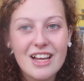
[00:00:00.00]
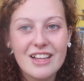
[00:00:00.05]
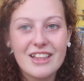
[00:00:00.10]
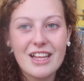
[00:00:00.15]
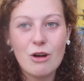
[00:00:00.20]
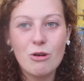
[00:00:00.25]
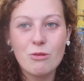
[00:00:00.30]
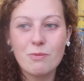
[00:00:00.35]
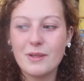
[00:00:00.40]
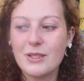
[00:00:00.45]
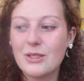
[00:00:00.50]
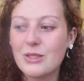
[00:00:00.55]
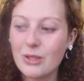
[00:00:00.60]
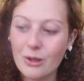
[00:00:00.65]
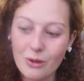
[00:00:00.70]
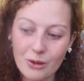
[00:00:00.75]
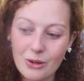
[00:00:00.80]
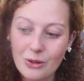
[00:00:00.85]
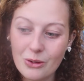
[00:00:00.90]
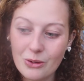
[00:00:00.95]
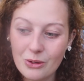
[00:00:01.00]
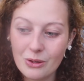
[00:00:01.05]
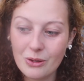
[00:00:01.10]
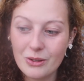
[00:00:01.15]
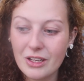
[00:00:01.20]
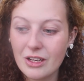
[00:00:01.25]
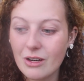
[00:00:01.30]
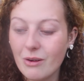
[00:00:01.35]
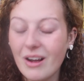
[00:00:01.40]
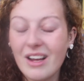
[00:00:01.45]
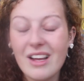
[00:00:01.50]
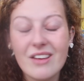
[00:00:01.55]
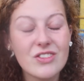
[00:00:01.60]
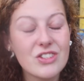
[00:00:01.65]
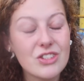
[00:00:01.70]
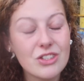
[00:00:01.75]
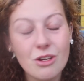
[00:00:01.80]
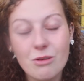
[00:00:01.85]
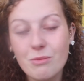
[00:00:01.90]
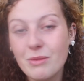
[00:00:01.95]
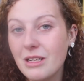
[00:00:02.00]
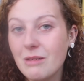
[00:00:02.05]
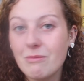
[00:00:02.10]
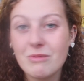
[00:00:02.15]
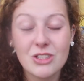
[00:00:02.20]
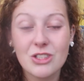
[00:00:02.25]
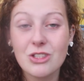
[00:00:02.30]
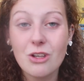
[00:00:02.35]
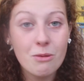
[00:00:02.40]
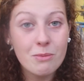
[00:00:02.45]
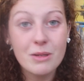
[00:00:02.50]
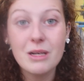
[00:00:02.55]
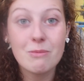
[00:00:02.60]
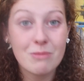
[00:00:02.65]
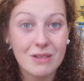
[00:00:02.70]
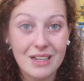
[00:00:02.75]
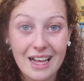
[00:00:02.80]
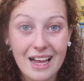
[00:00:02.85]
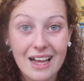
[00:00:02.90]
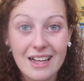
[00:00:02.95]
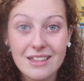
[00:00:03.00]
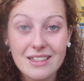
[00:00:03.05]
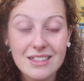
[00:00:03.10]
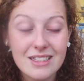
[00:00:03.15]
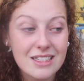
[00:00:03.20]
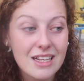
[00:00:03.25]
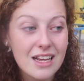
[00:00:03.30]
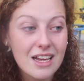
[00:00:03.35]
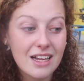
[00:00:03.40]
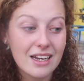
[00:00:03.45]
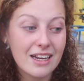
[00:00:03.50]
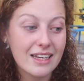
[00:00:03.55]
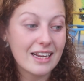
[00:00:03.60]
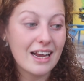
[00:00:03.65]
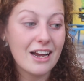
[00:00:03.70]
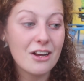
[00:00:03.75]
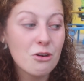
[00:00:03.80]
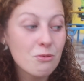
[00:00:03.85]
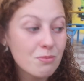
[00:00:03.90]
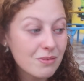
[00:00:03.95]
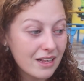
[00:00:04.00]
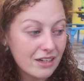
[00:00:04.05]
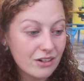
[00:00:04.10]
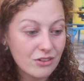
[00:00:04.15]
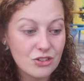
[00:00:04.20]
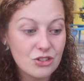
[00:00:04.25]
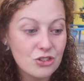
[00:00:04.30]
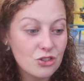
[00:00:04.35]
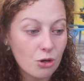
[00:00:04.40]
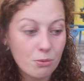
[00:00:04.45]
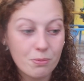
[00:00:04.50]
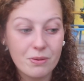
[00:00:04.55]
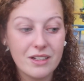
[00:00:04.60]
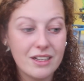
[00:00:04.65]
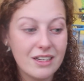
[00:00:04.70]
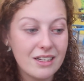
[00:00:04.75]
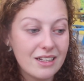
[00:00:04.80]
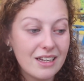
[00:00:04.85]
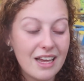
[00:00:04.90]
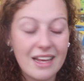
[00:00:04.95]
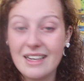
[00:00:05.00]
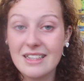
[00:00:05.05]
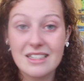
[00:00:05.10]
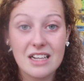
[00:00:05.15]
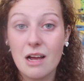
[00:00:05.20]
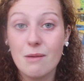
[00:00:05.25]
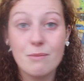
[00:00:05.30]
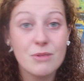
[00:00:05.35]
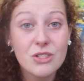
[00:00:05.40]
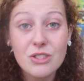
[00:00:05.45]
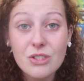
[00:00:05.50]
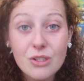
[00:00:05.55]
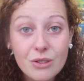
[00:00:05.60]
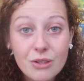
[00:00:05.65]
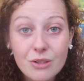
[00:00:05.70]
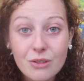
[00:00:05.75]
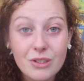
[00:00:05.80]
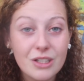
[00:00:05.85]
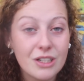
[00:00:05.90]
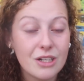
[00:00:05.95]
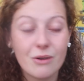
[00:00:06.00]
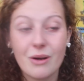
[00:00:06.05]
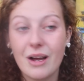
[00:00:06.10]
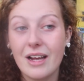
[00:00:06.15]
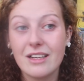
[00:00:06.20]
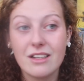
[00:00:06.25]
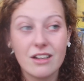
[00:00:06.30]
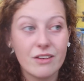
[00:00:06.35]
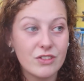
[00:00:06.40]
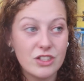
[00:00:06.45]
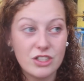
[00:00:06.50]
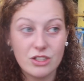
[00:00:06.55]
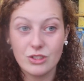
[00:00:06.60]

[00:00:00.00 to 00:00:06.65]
That would be so cool. You know, I have so many plans. Like, I don't plan on stopping anytime soon. You know, I'd love to